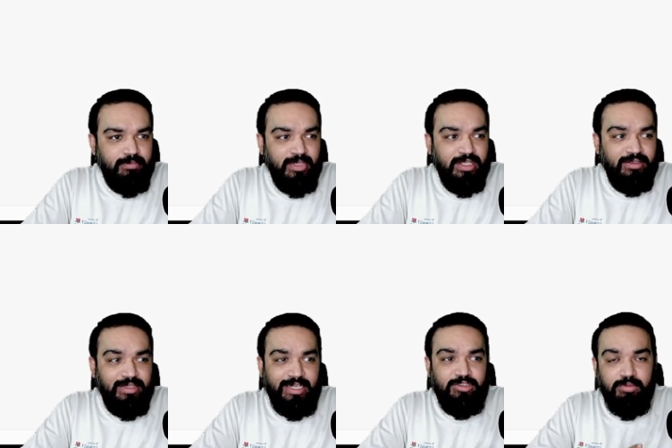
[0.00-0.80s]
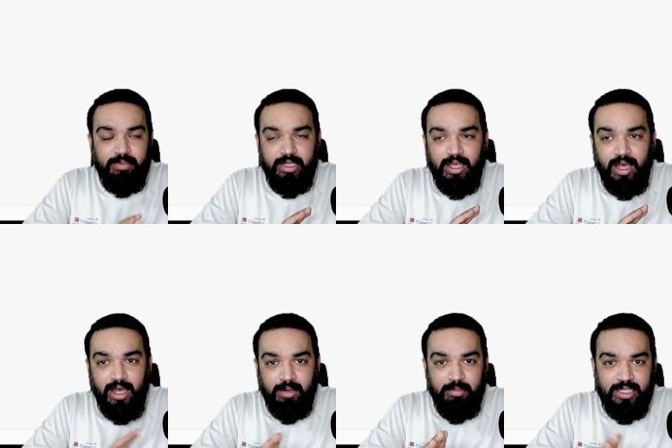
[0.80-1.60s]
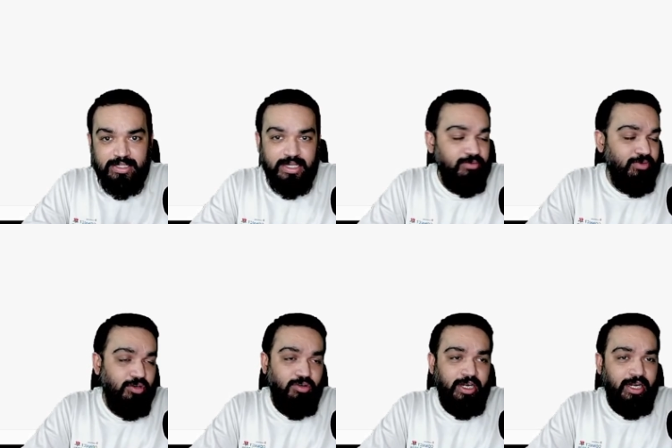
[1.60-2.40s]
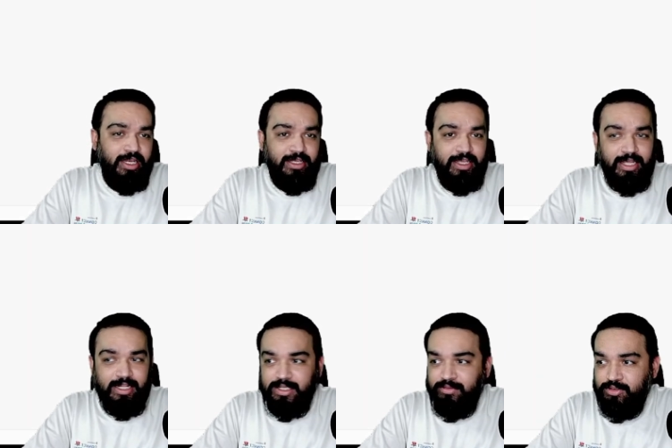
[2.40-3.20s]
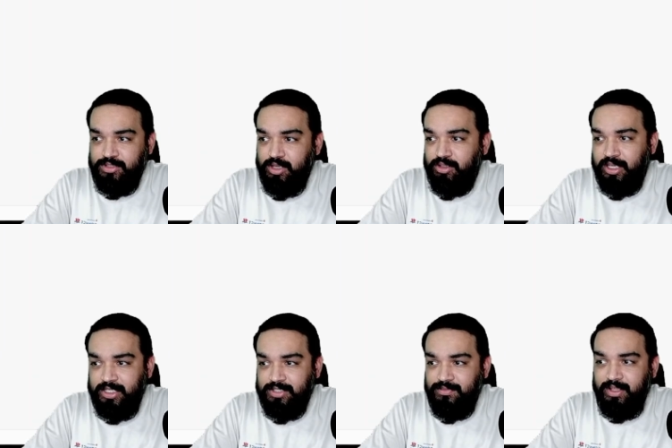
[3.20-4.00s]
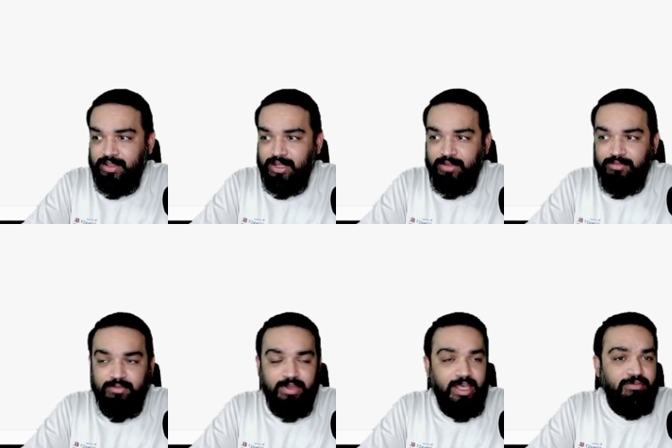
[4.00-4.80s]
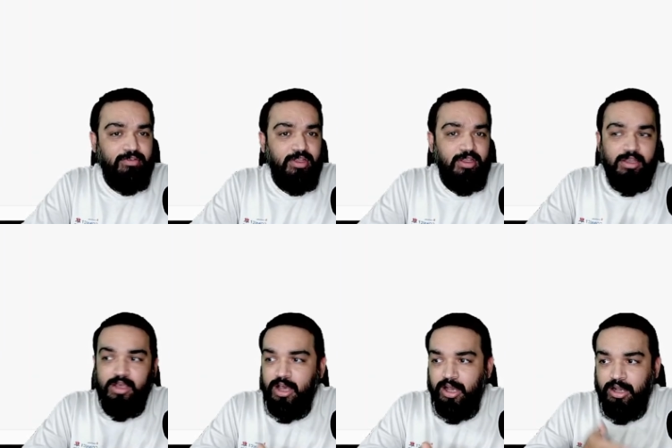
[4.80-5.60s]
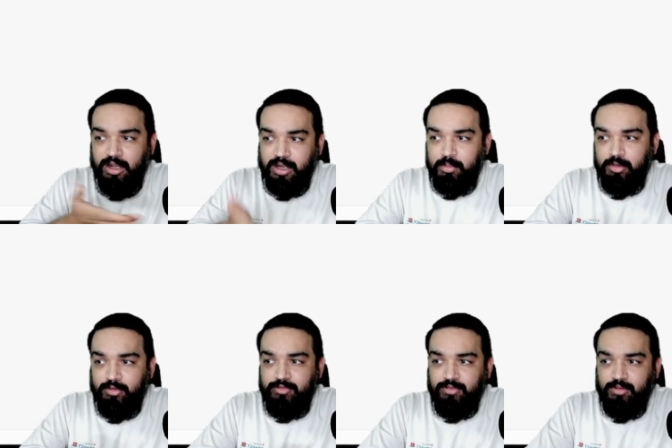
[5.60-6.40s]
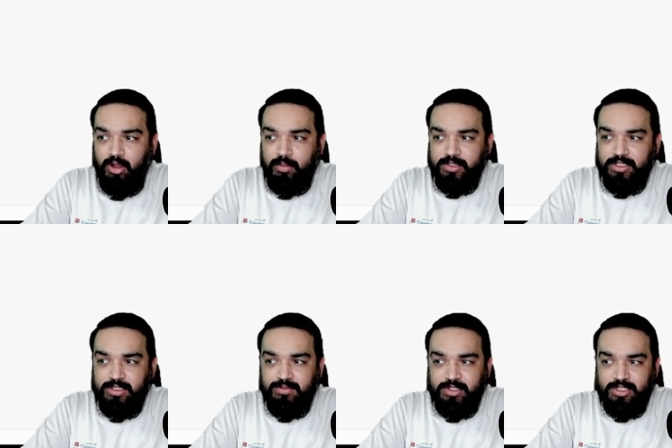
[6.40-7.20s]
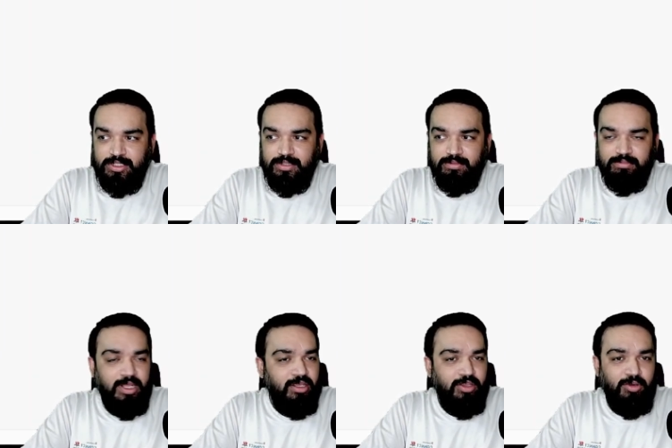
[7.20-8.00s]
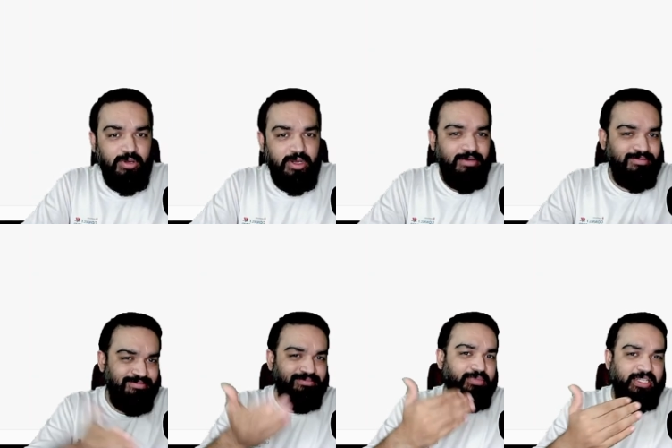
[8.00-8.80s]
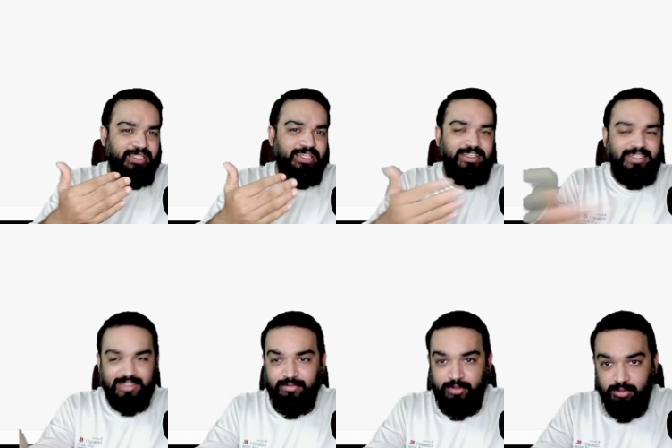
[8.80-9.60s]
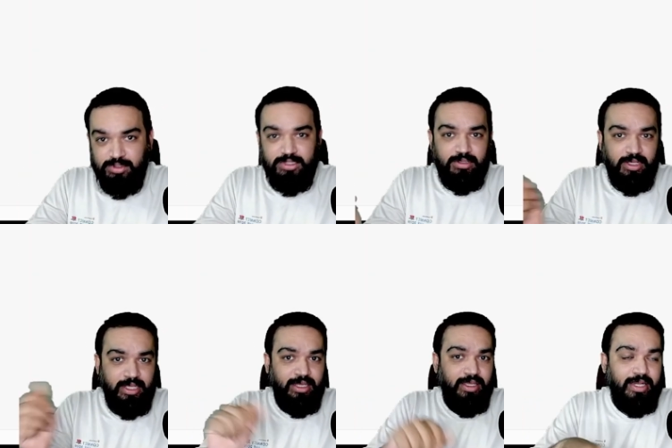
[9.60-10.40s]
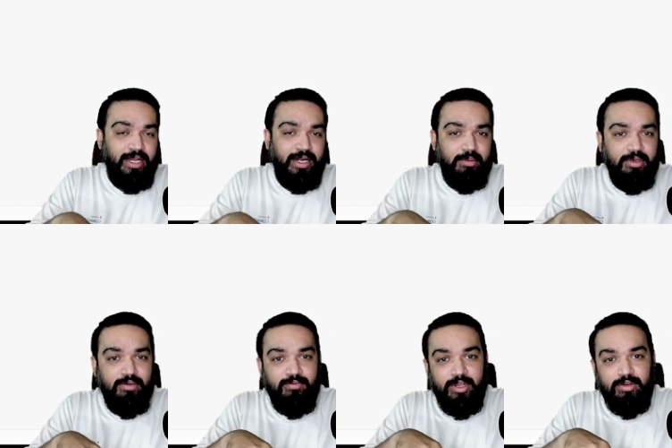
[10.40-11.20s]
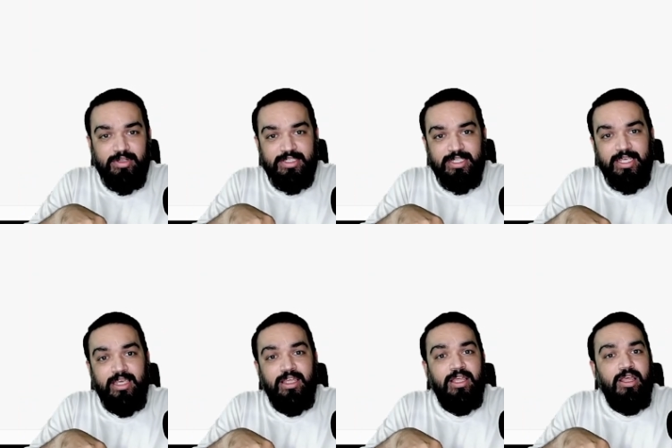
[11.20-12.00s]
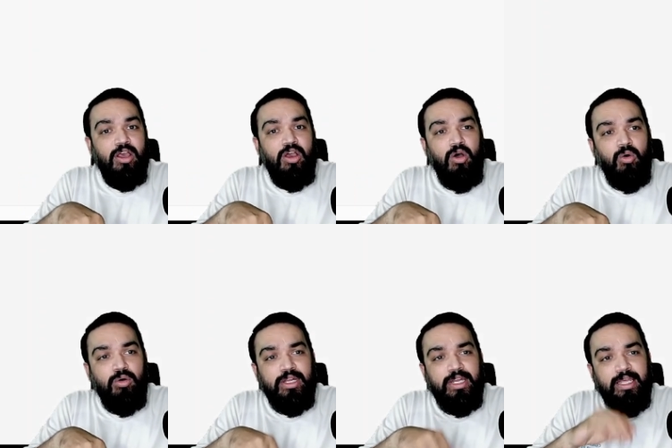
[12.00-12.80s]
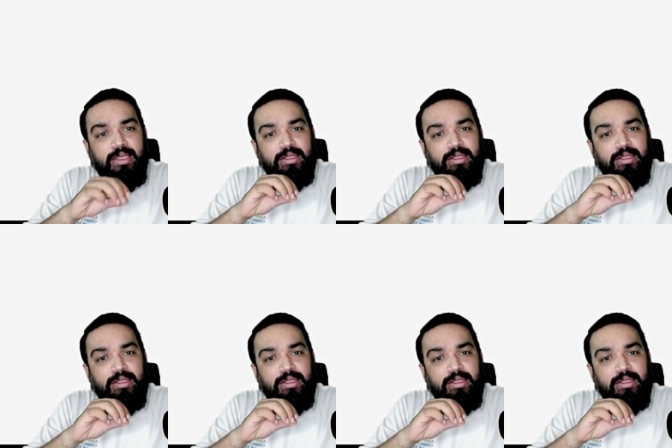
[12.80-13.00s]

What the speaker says: That should be our base and we don't need anything else. If you see on the left we have a couple of options, which is you can basically, these are views in Airtable where you can see only